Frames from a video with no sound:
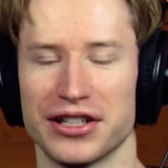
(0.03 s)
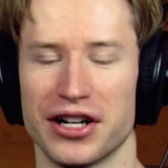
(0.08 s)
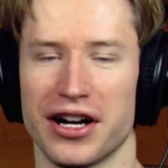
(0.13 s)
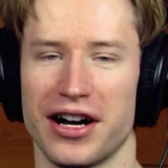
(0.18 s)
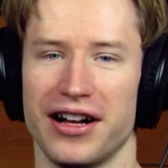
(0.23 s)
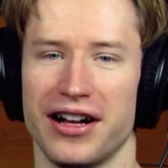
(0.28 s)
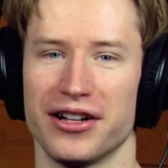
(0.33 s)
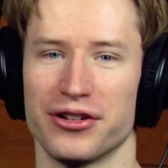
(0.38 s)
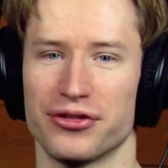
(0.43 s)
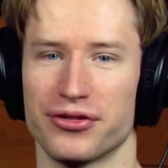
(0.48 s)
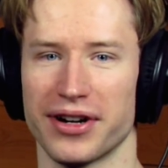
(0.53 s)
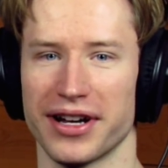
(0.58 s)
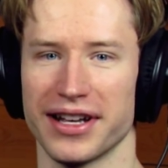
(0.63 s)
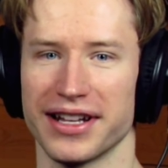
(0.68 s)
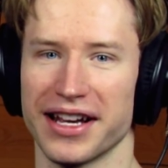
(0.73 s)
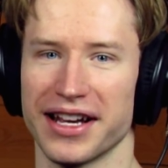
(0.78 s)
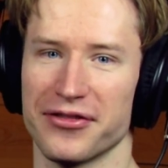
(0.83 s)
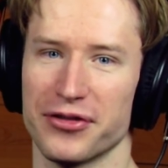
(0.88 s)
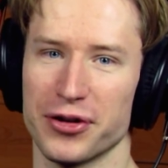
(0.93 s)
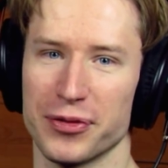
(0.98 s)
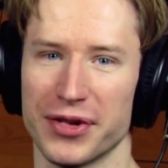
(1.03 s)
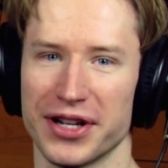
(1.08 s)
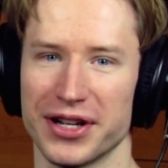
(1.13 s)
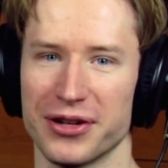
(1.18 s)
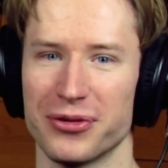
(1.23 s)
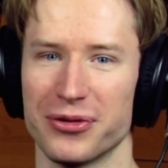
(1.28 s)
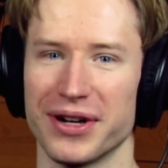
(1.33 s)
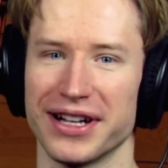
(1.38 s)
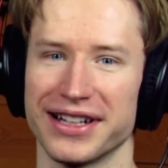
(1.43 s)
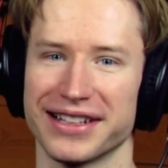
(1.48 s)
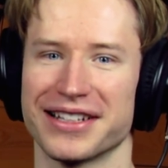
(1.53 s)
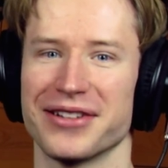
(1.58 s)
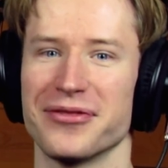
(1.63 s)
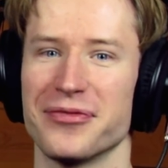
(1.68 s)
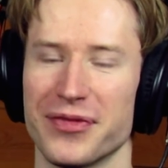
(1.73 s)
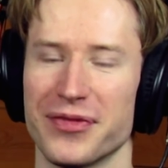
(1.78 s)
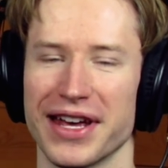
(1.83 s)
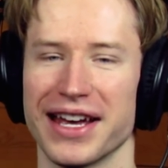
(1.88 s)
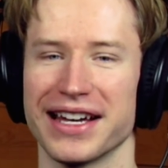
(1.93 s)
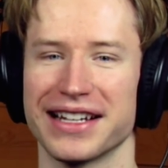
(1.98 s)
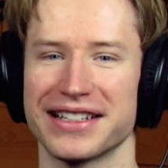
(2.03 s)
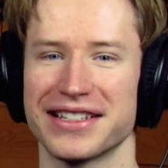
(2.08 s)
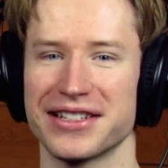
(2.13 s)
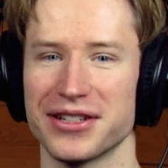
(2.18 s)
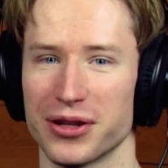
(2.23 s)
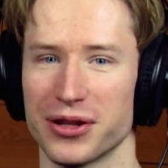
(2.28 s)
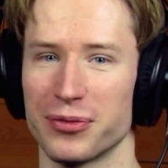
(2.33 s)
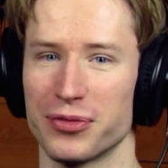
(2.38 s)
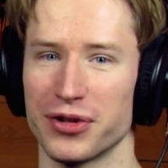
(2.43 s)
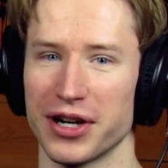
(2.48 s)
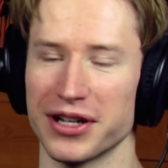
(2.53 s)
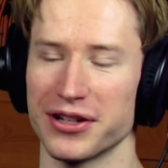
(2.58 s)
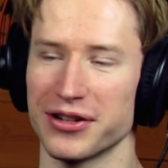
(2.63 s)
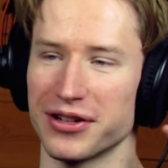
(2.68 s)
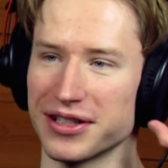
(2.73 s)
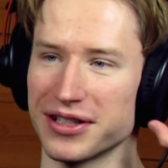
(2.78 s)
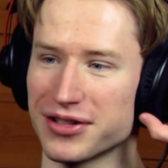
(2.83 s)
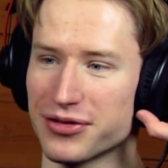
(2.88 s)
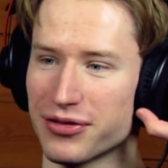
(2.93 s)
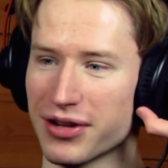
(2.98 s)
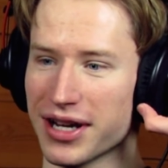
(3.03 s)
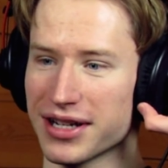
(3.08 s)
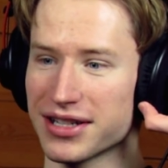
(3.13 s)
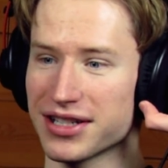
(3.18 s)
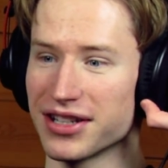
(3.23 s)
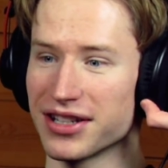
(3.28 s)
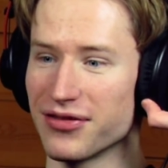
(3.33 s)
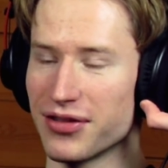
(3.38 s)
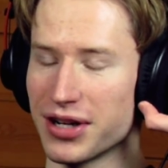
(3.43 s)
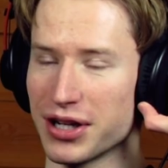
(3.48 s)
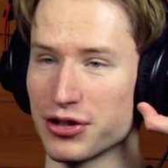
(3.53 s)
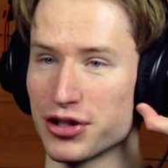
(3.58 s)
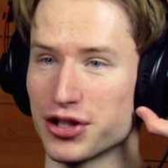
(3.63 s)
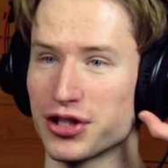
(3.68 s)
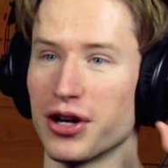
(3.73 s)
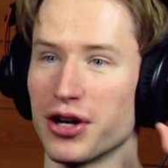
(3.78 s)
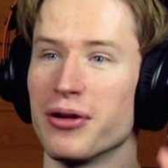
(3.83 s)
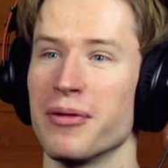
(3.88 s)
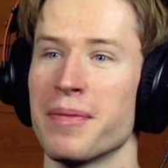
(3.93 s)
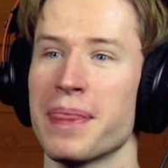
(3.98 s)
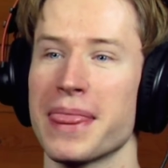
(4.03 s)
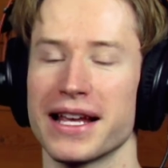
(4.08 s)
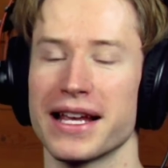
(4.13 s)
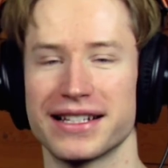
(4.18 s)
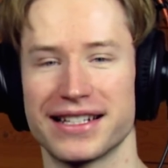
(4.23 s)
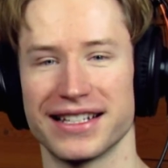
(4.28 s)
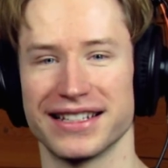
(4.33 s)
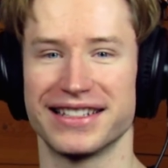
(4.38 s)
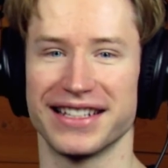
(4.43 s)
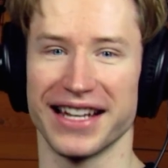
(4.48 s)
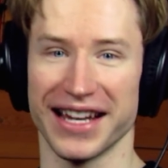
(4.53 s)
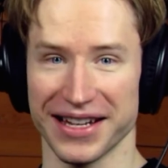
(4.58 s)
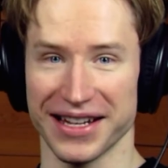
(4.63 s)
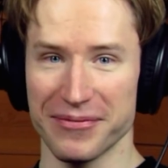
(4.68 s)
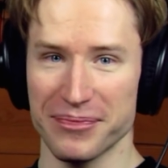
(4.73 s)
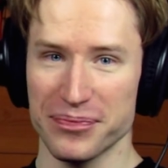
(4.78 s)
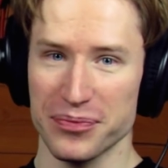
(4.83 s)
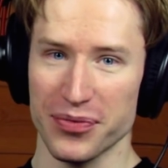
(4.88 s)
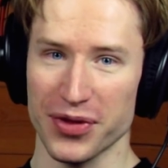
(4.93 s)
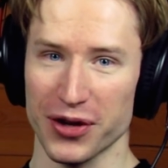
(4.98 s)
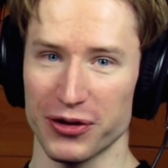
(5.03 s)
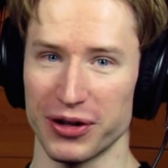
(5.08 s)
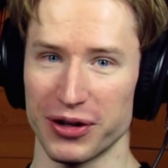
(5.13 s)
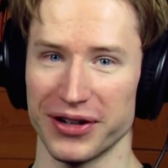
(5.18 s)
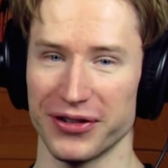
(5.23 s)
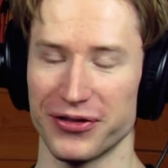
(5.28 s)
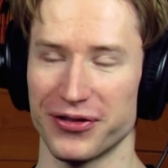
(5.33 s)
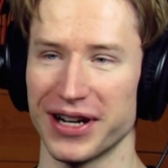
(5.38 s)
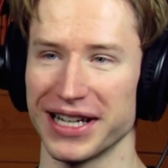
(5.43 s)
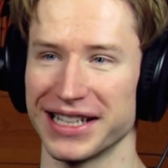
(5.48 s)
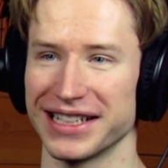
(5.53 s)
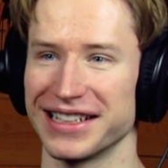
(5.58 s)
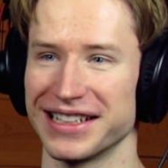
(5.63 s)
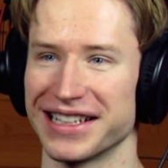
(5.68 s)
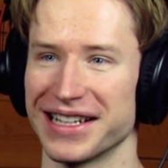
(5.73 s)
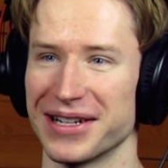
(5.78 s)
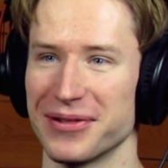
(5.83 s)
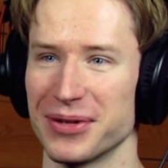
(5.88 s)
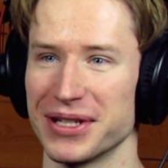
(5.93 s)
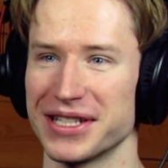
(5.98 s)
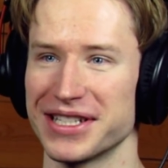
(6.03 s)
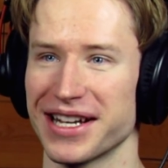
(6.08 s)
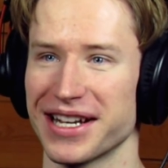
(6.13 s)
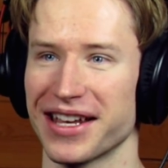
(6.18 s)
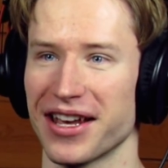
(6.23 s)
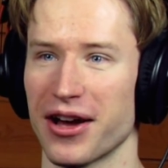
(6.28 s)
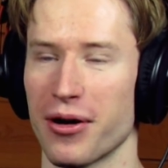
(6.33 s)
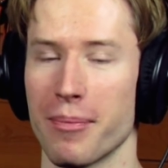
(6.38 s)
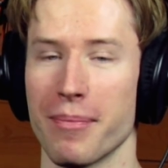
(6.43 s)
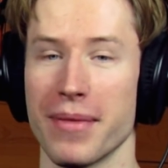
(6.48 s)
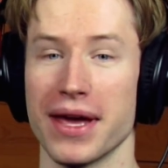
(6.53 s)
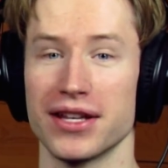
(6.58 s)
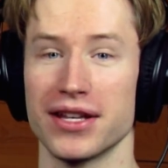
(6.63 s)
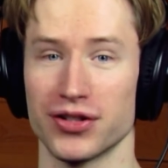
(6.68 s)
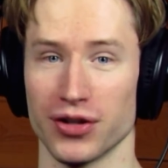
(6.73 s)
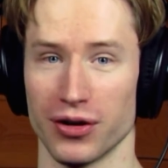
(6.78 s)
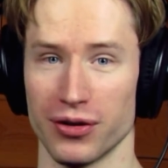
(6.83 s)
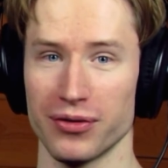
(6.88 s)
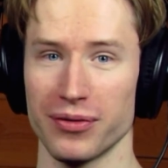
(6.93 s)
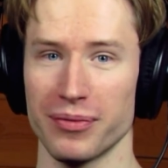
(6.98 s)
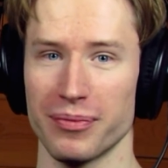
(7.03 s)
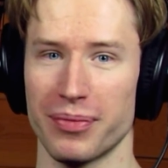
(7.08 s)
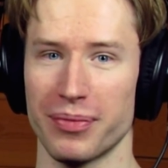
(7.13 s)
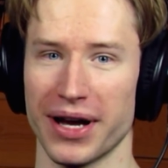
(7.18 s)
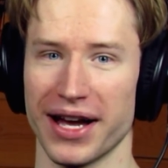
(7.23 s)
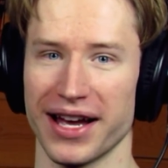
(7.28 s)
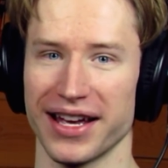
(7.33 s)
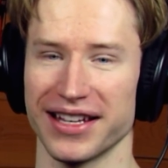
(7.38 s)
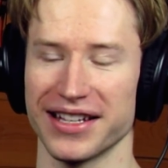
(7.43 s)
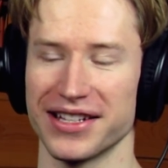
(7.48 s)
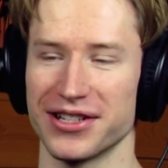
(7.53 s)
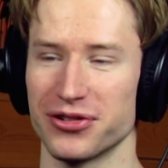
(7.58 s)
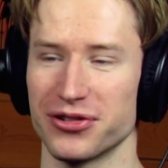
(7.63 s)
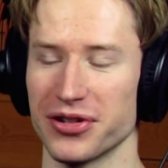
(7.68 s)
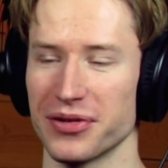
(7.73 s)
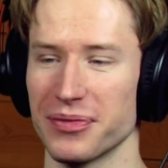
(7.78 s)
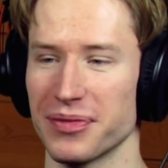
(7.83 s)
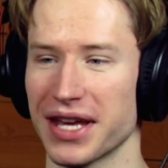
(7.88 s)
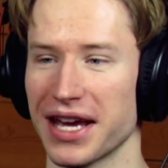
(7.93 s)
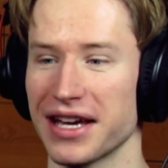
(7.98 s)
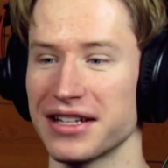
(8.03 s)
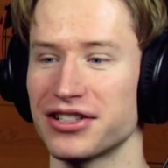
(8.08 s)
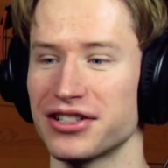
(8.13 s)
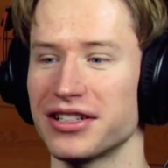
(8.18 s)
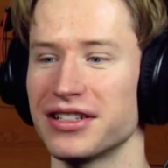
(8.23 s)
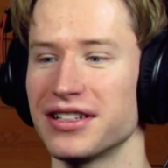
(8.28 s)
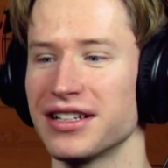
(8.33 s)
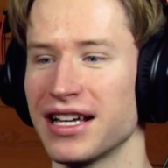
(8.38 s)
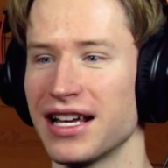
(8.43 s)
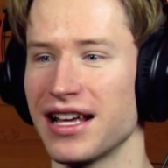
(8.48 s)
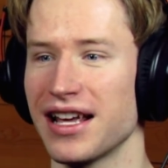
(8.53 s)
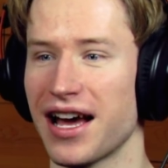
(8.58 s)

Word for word: Alright everybody, welcome back to the brand new Honest Reaction video. So today, we're finally gonna be checking out Maison by Dreamcatcher.